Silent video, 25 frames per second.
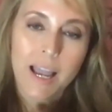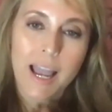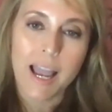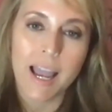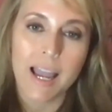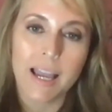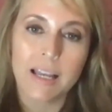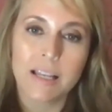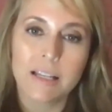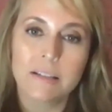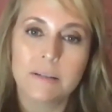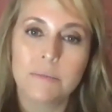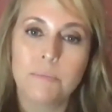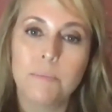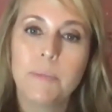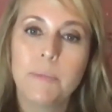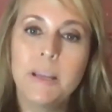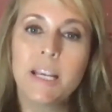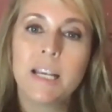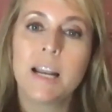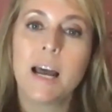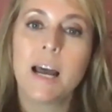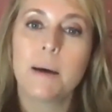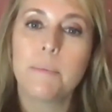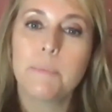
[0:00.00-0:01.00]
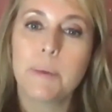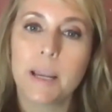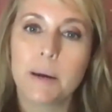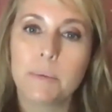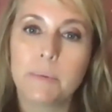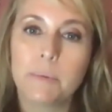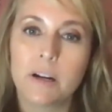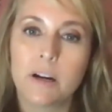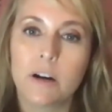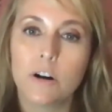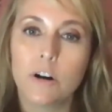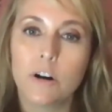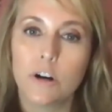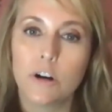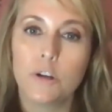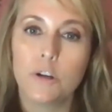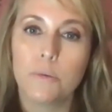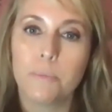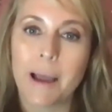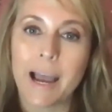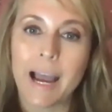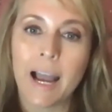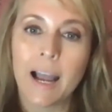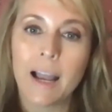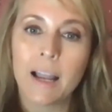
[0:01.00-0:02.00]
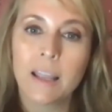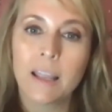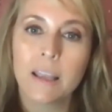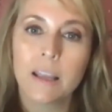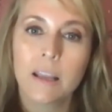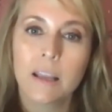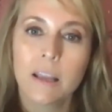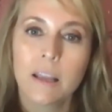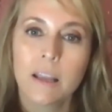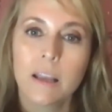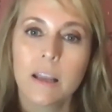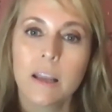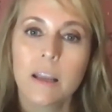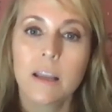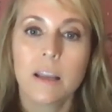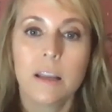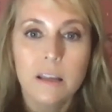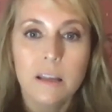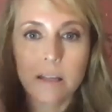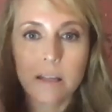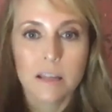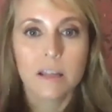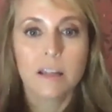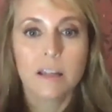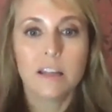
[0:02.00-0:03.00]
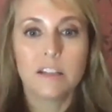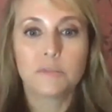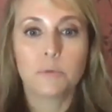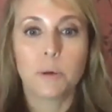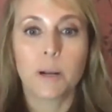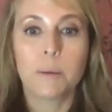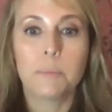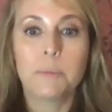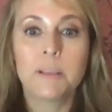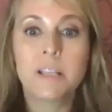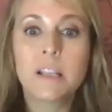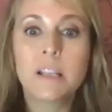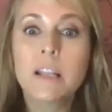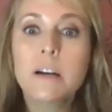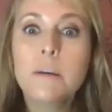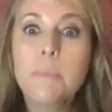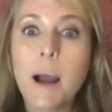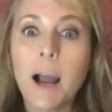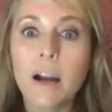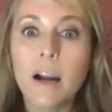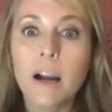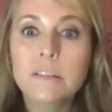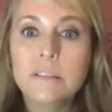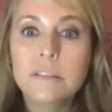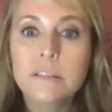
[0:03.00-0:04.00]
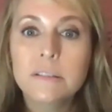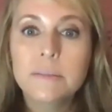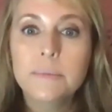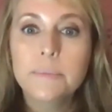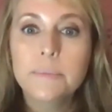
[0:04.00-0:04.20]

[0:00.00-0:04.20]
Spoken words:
and me not be able to hurt you back is when I'm in the litter box.